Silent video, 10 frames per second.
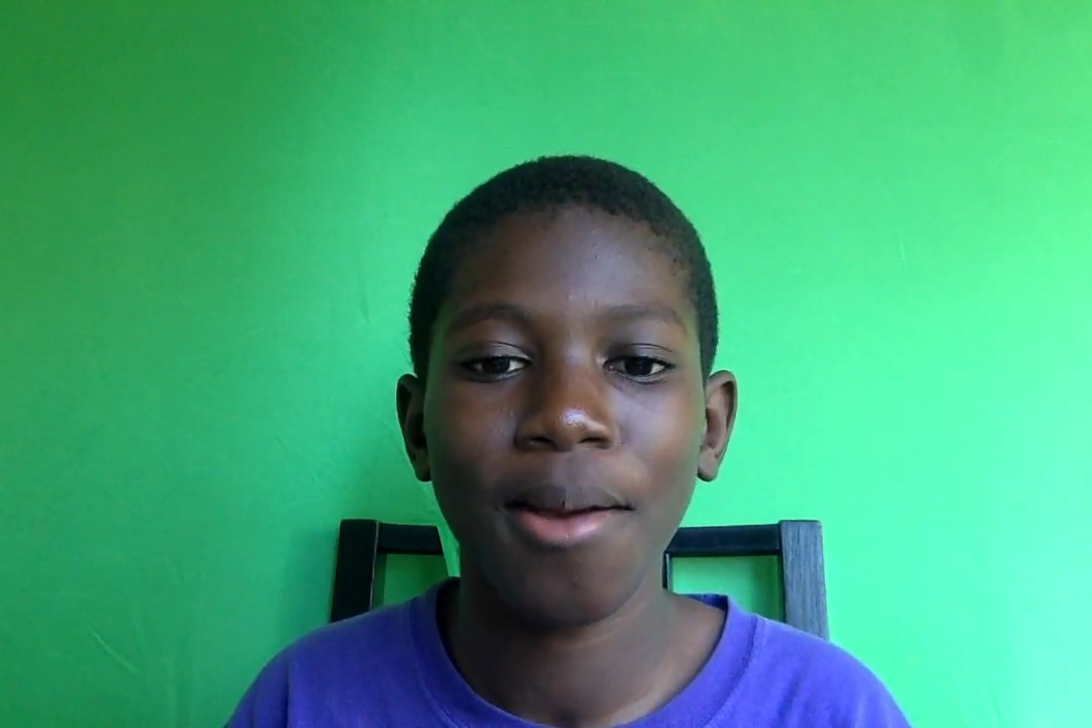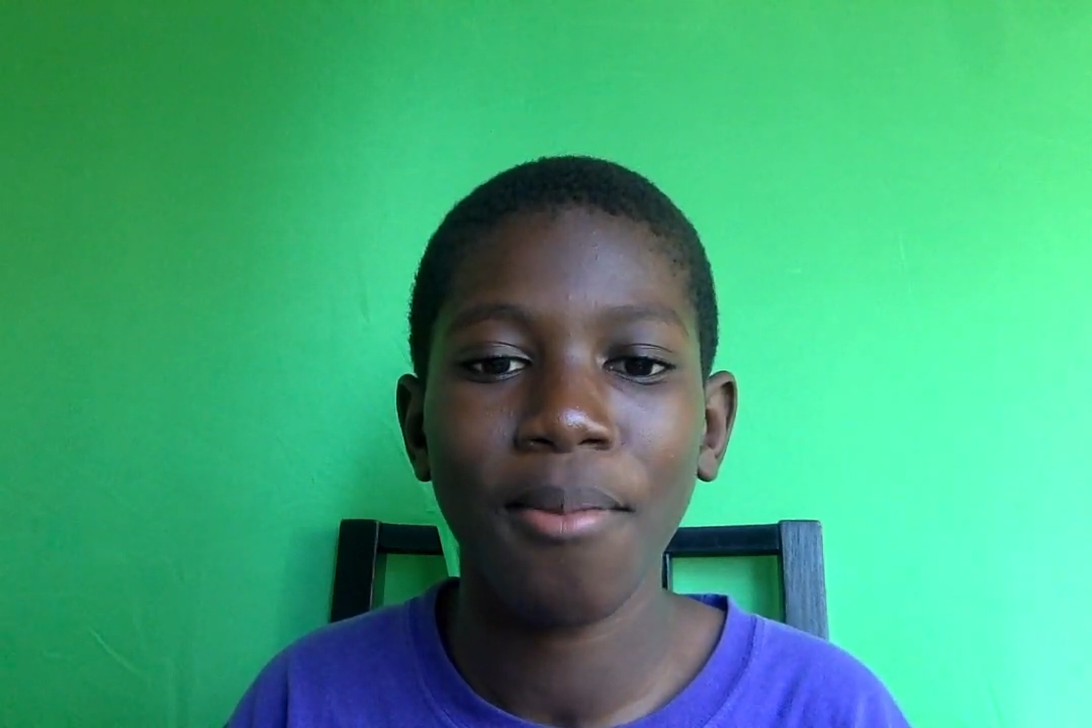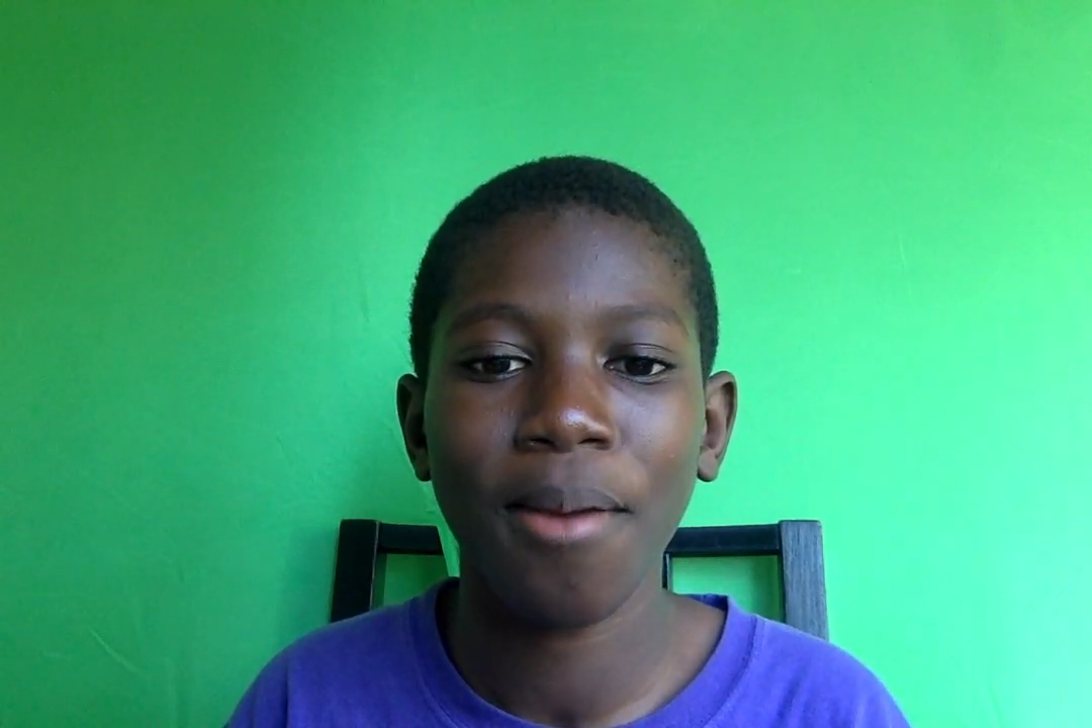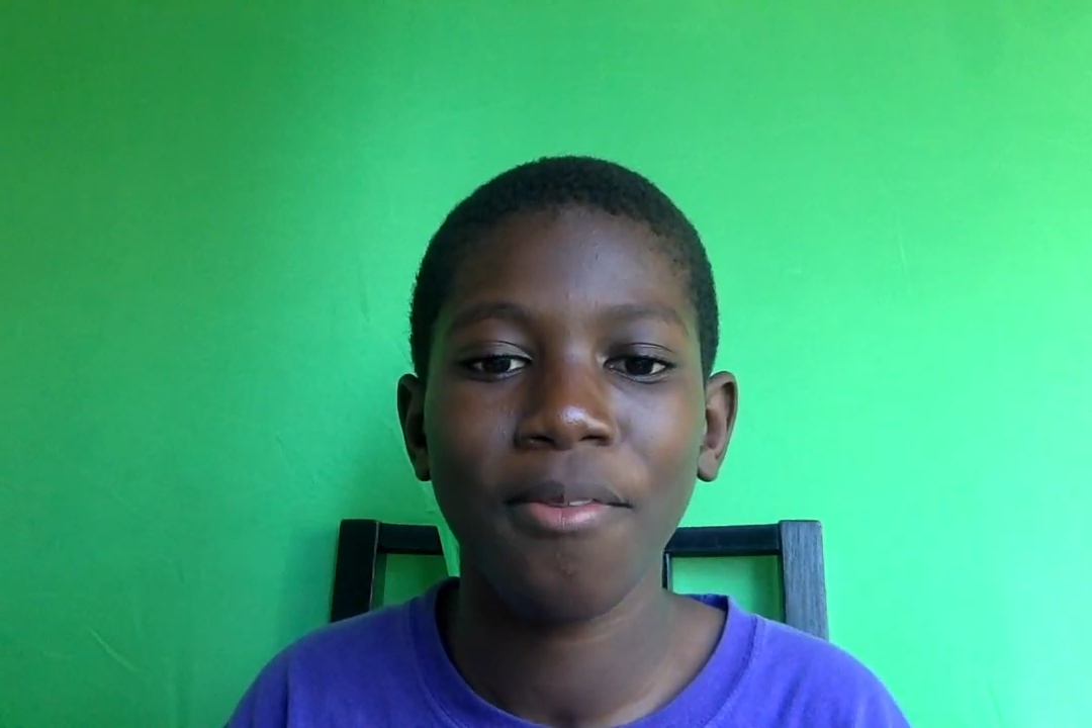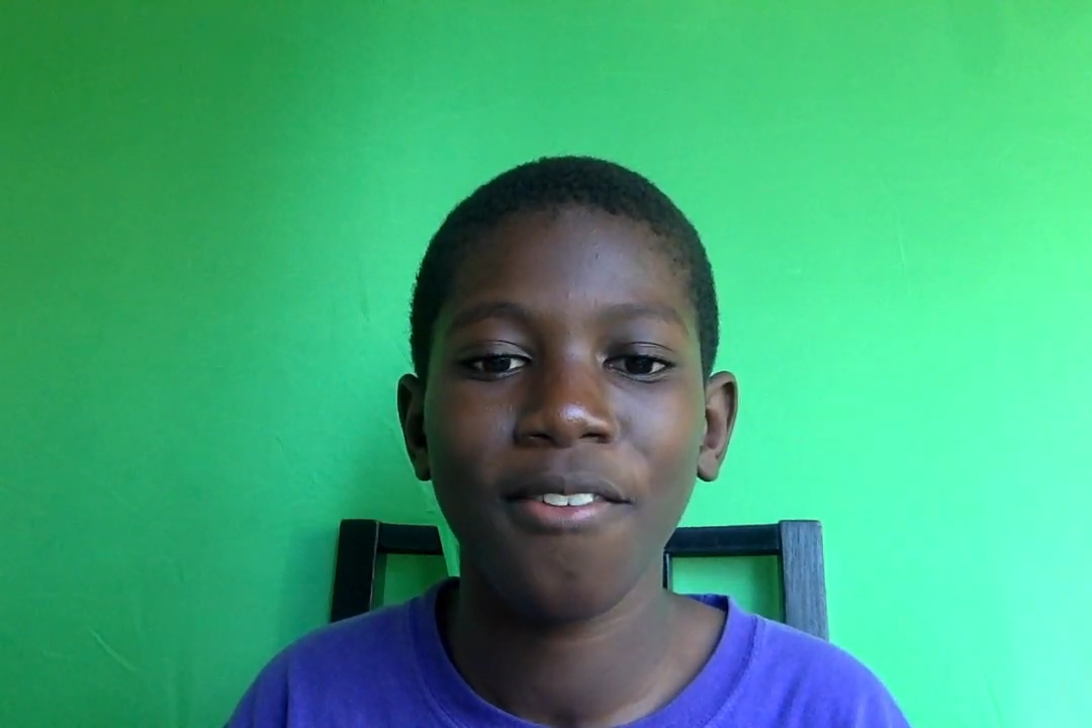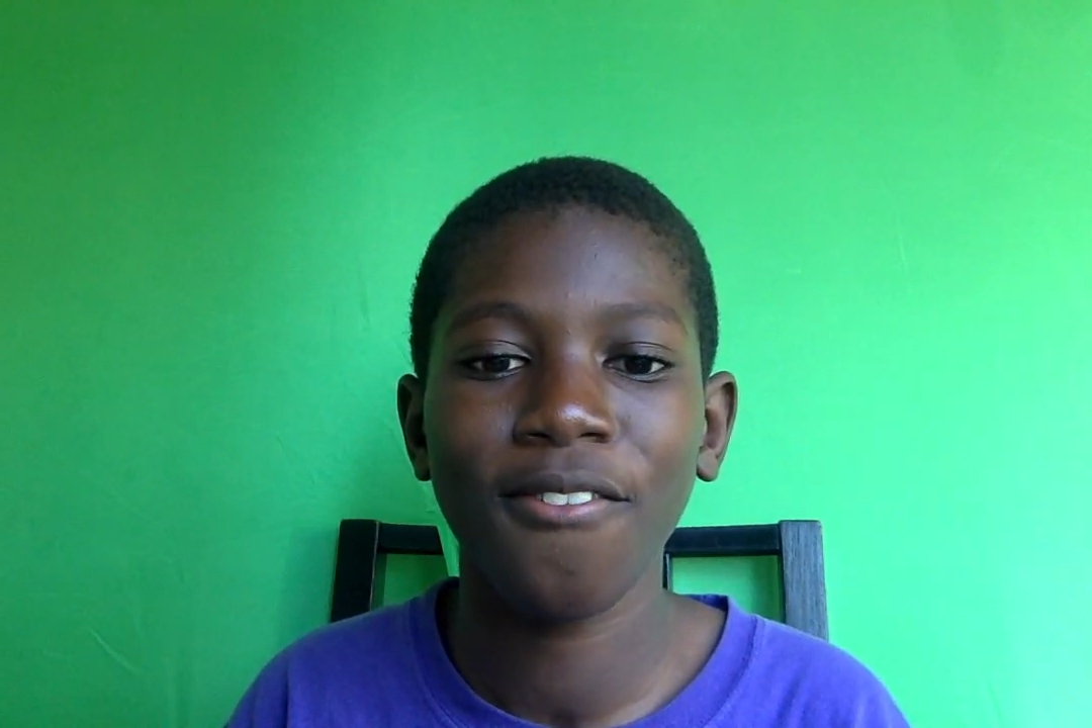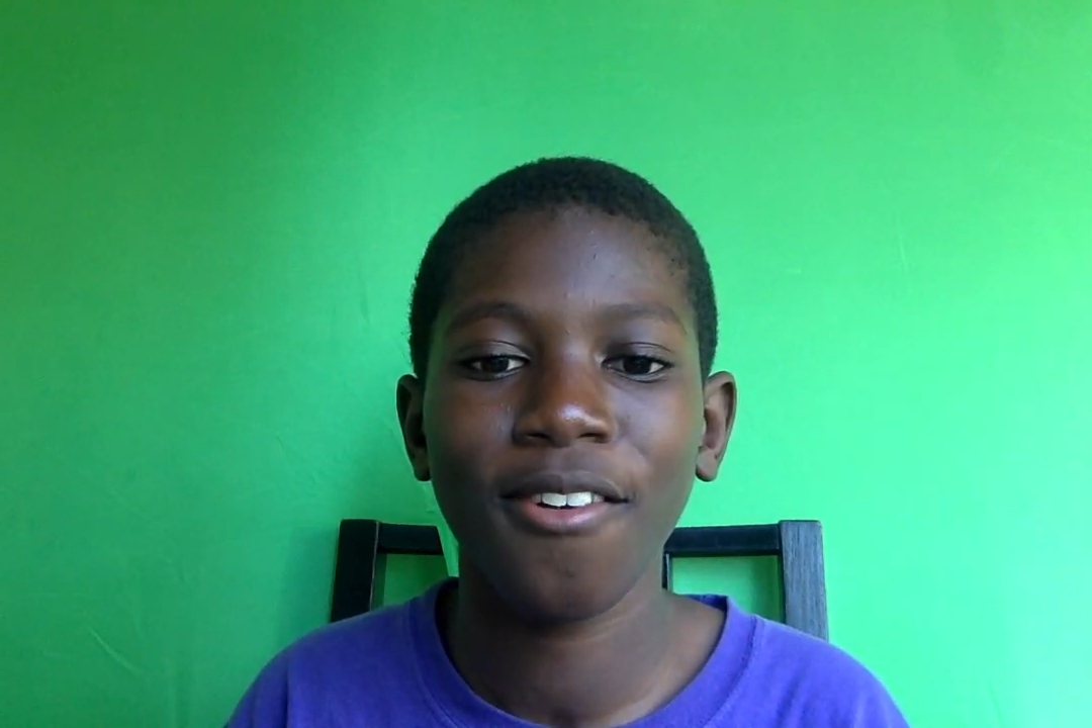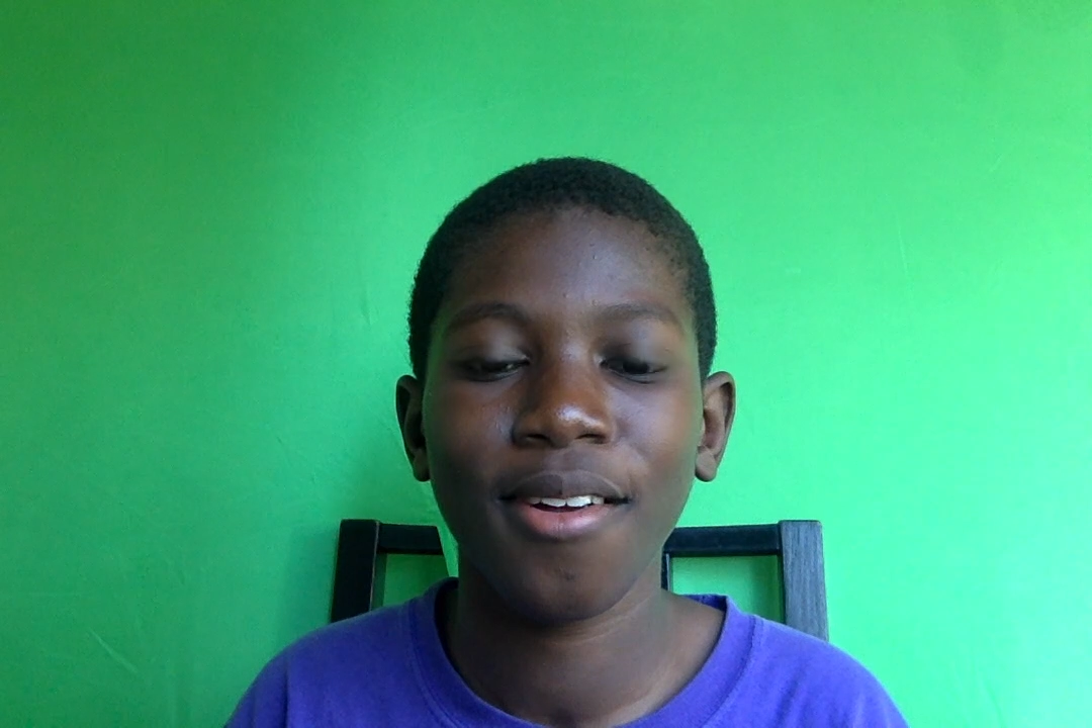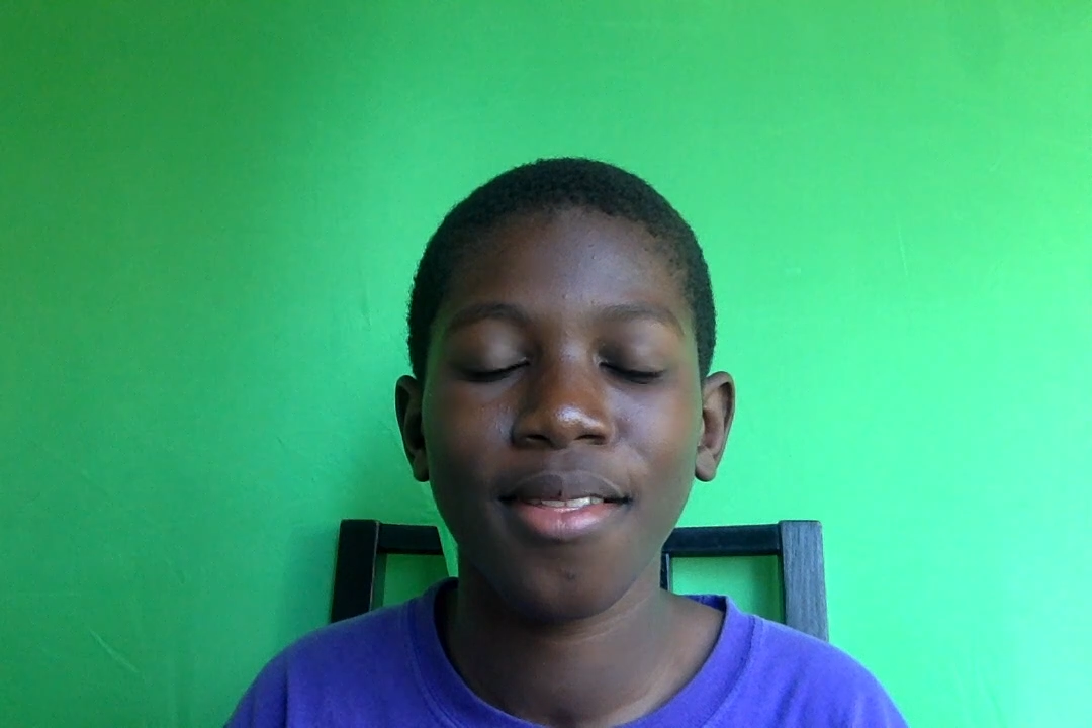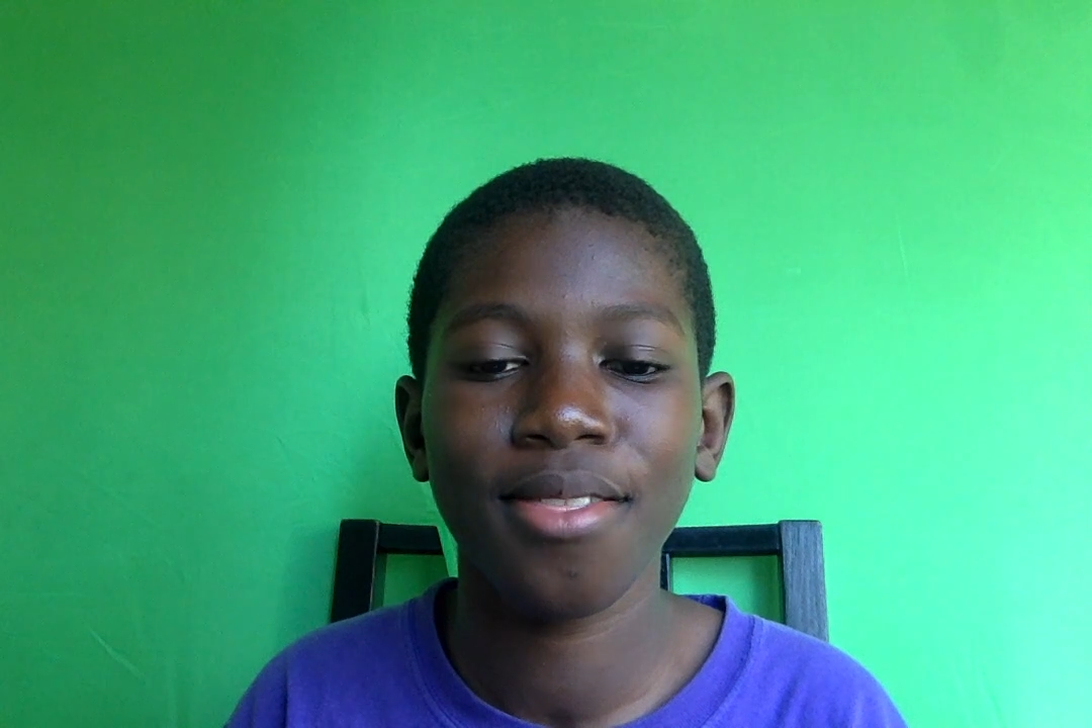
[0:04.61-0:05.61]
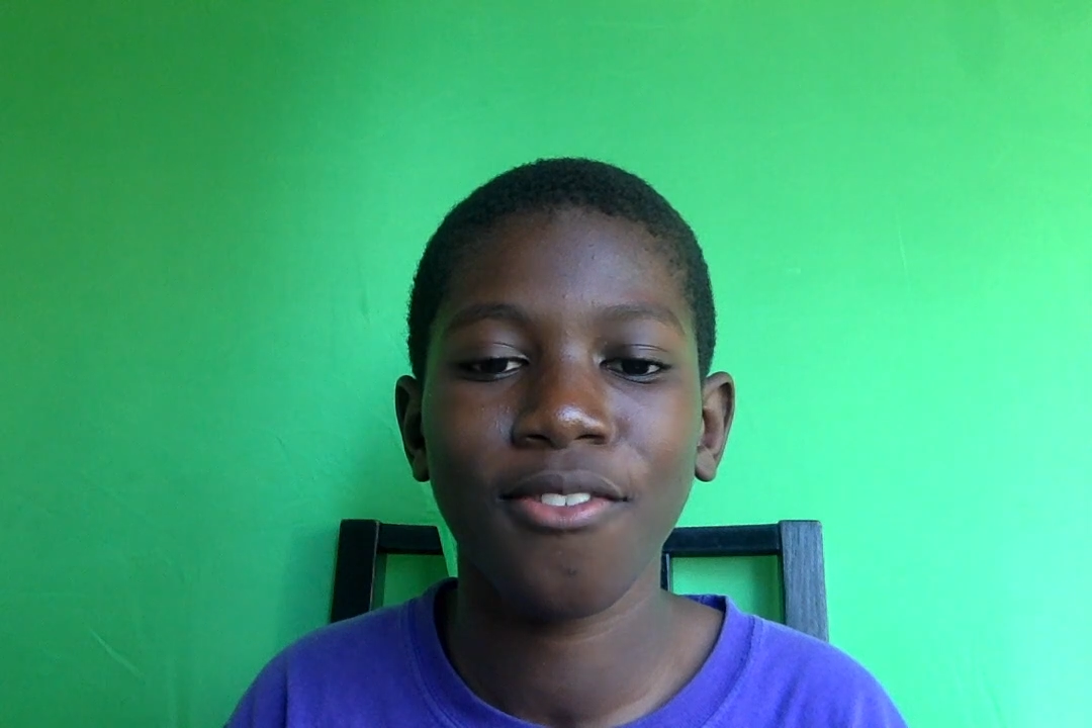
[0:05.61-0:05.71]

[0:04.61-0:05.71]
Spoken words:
a memory verse